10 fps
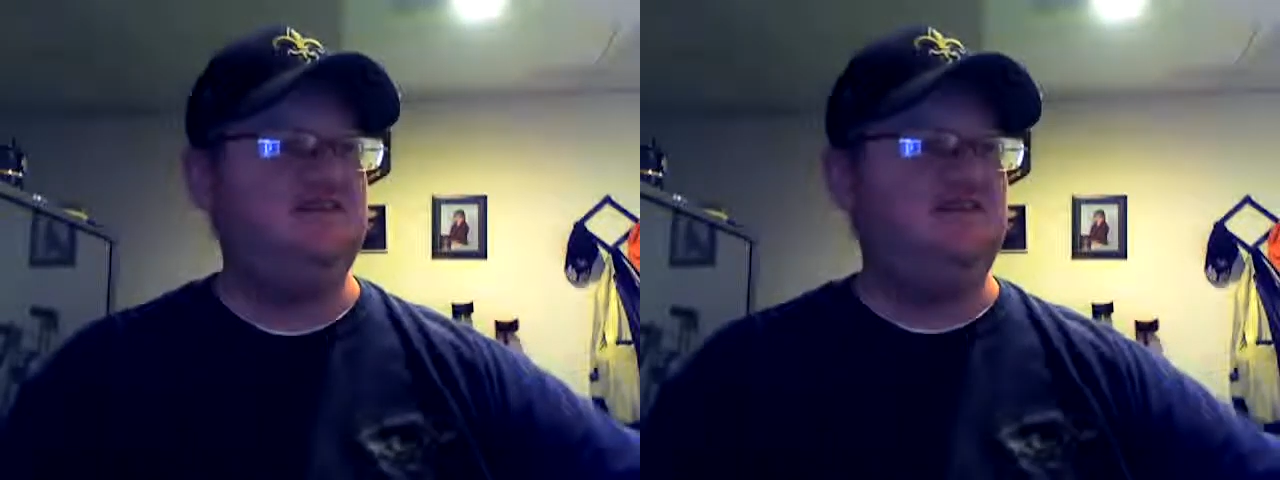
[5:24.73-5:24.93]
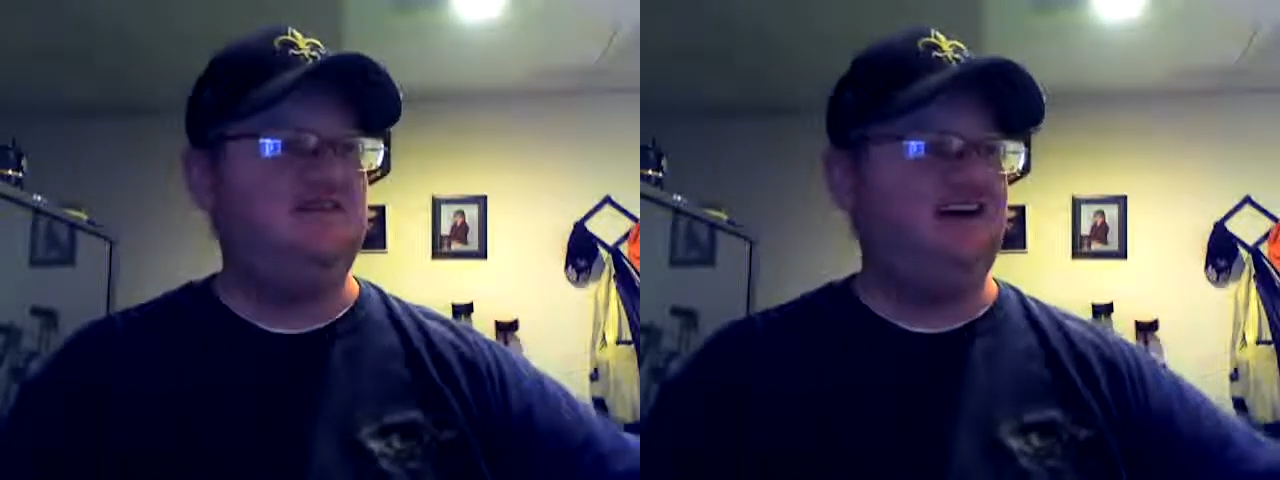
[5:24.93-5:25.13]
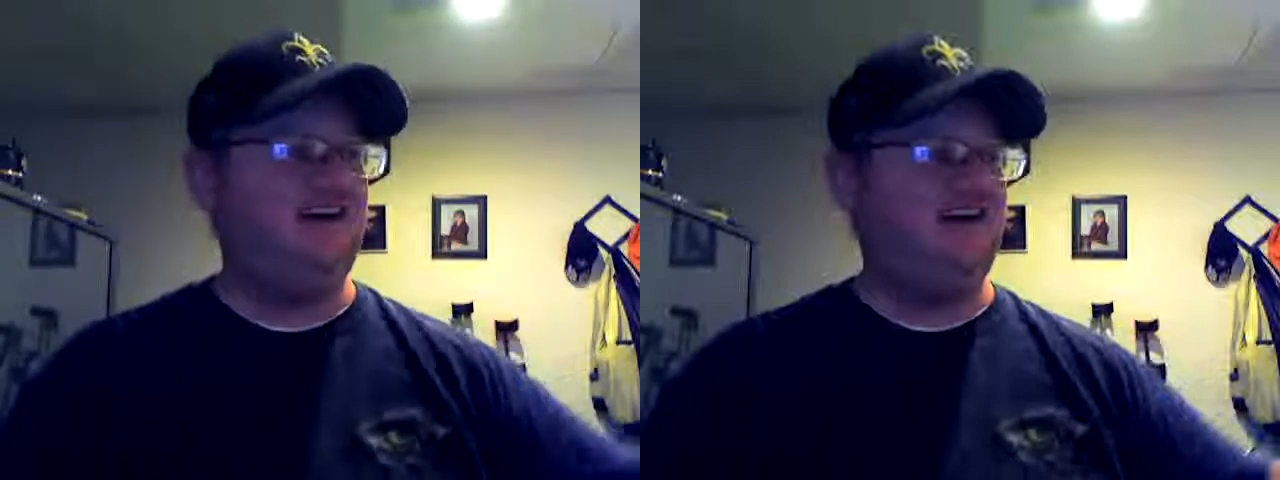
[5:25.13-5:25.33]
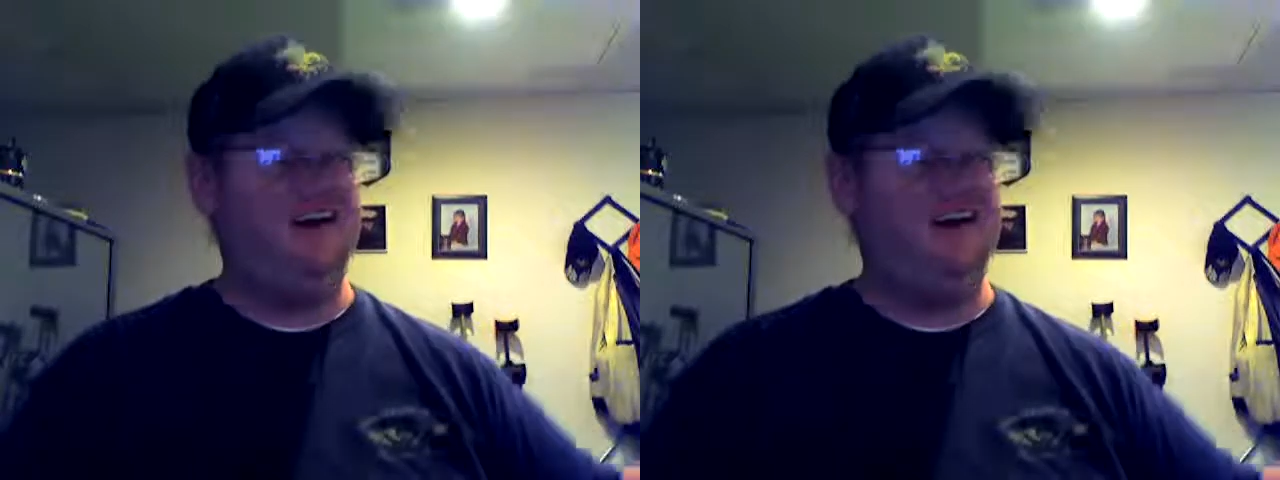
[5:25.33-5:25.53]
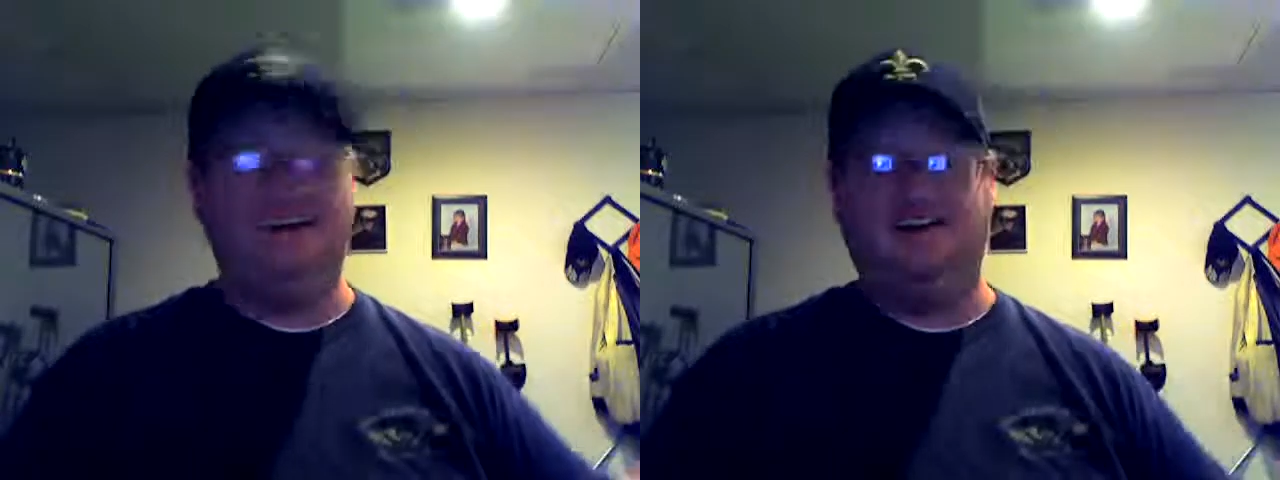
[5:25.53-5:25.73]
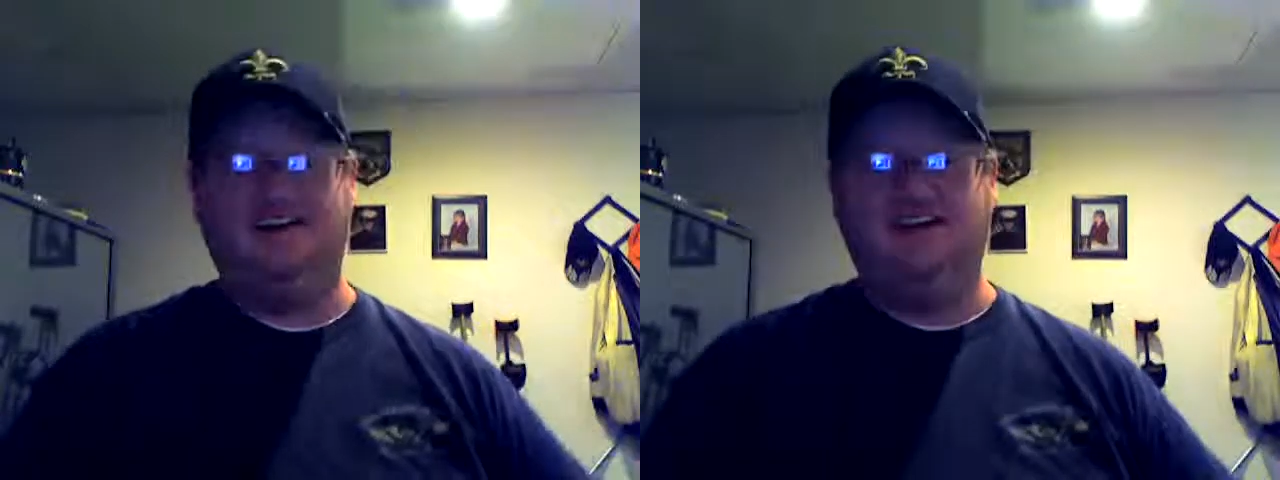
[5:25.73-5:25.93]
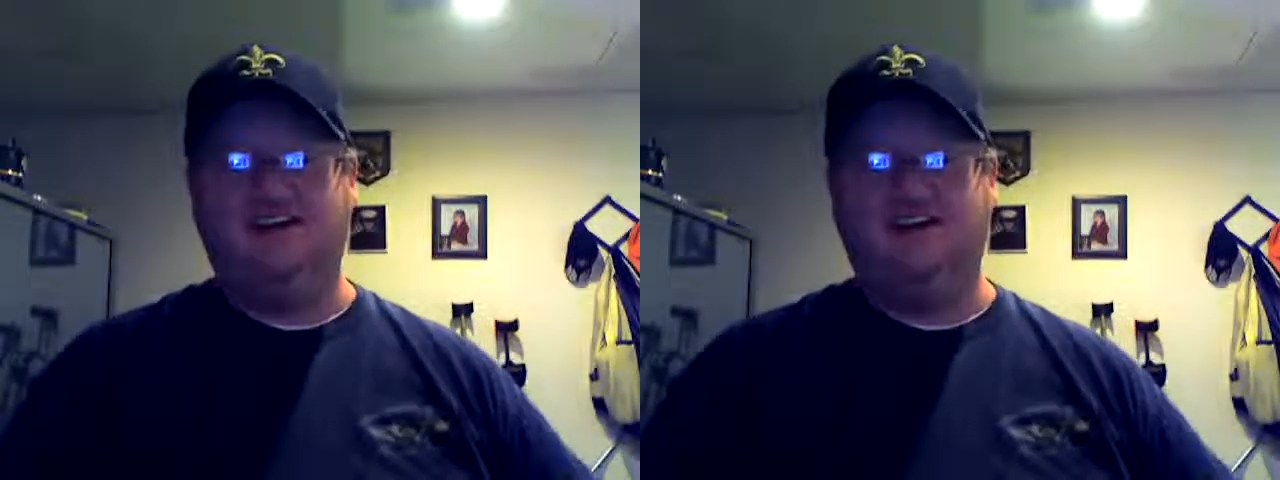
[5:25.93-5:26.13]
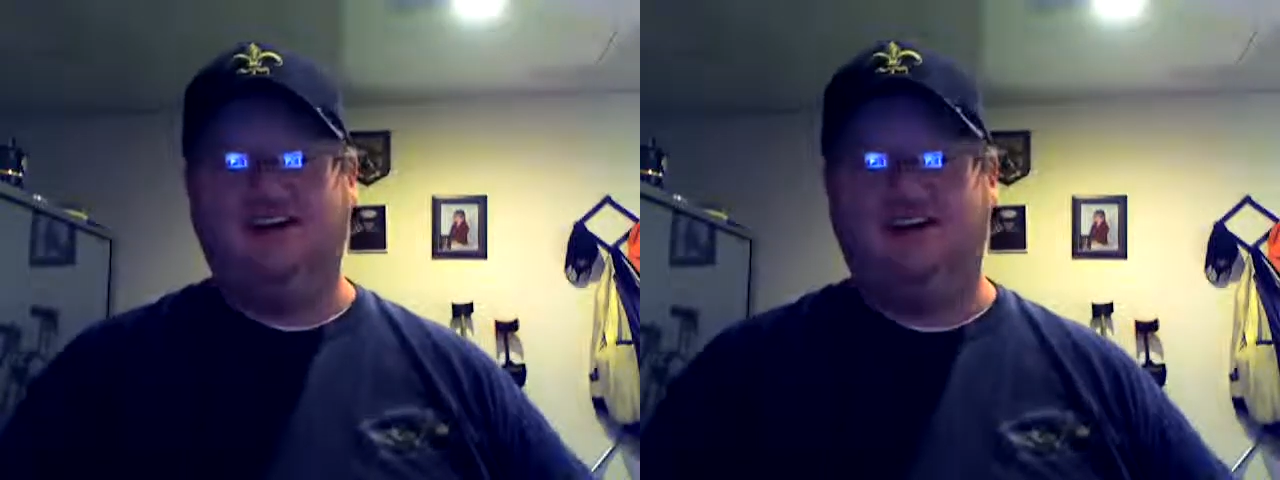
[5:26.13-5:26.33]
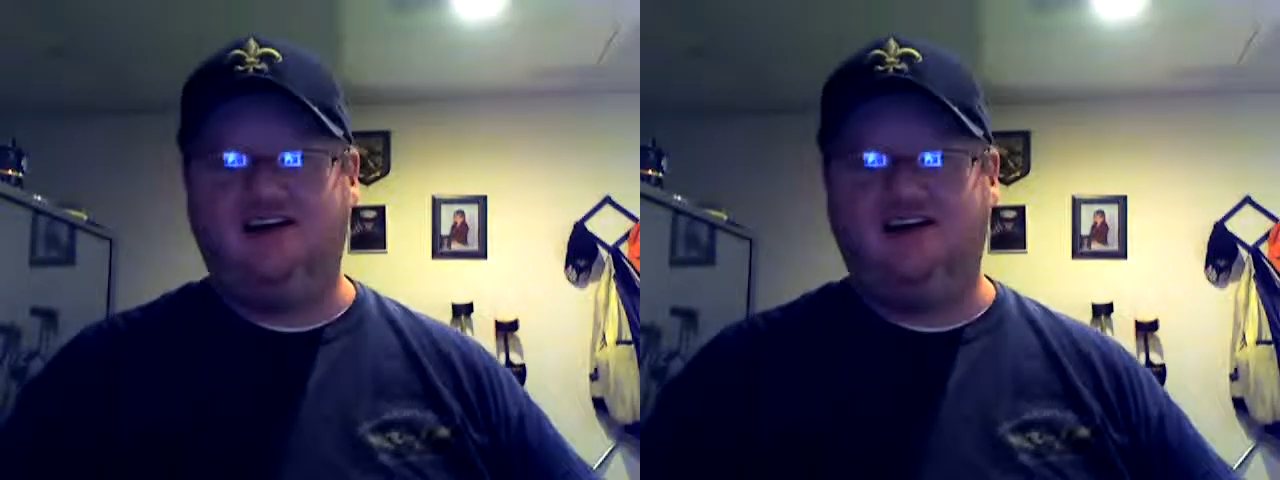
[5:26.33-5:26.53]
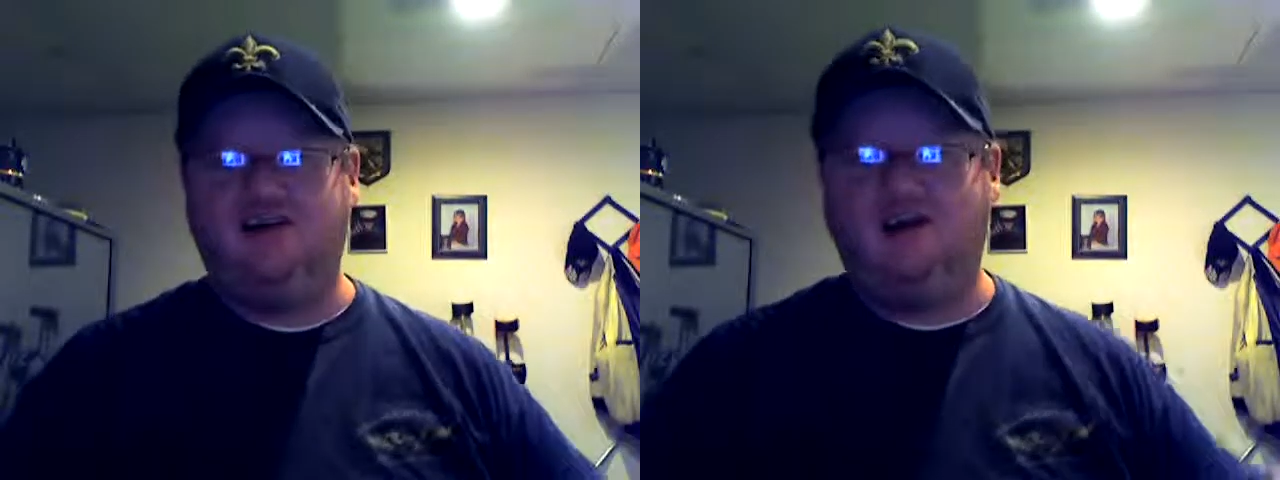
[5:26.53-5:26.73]
But
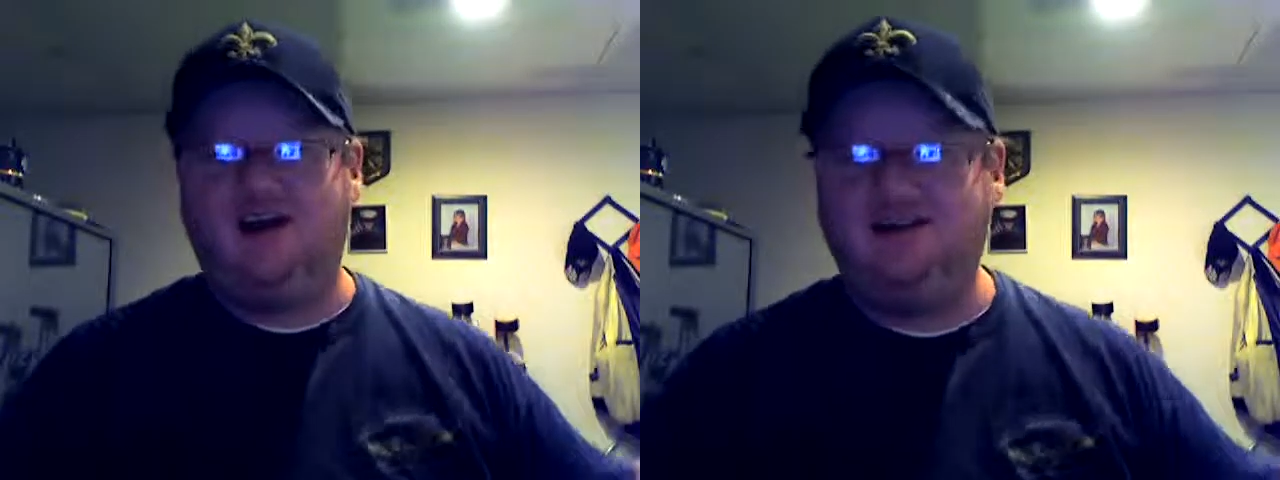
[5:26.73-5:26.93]
what I